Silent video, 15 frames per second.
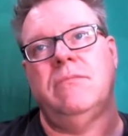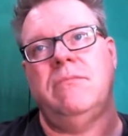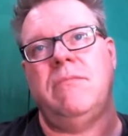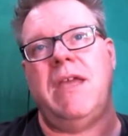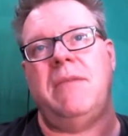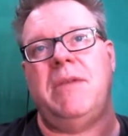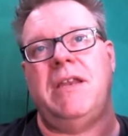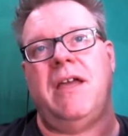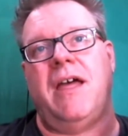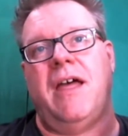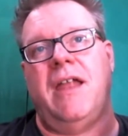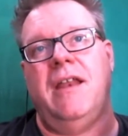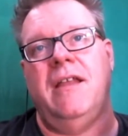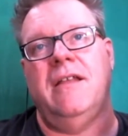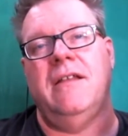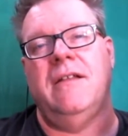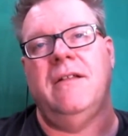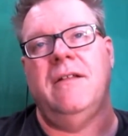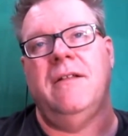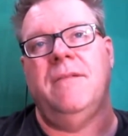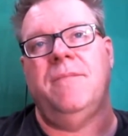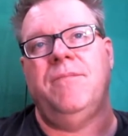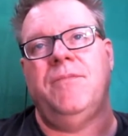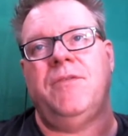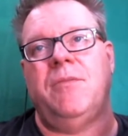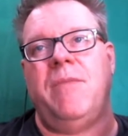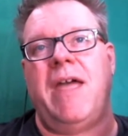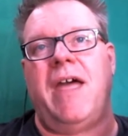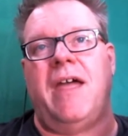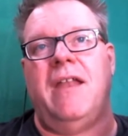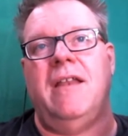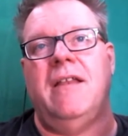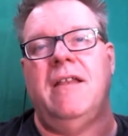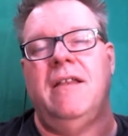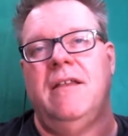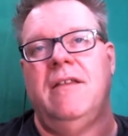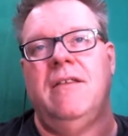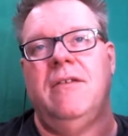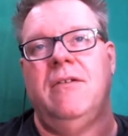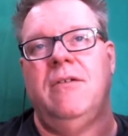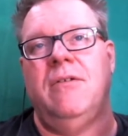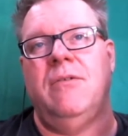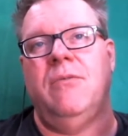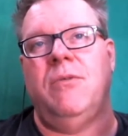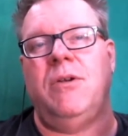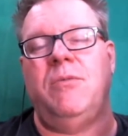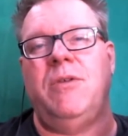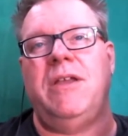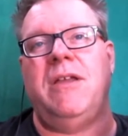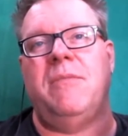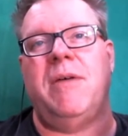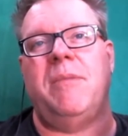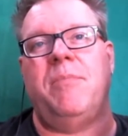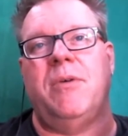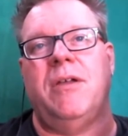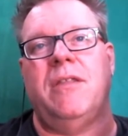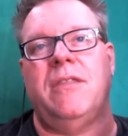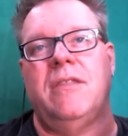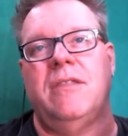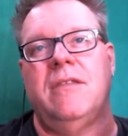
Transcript: Maybe not. So Matt, what did we come up with?